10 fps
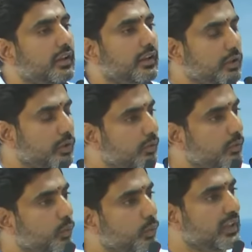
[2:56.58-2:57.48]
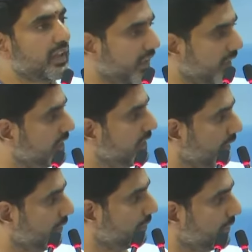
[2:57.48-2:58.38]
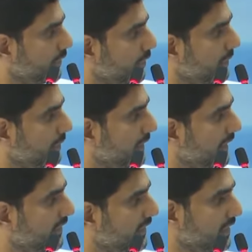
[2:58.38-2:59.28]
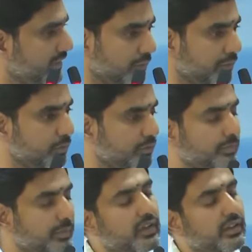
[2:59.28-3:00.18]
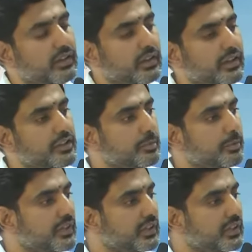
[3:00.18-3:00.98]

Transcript: know, with Air India now being privatized, and of course being under the leadership of the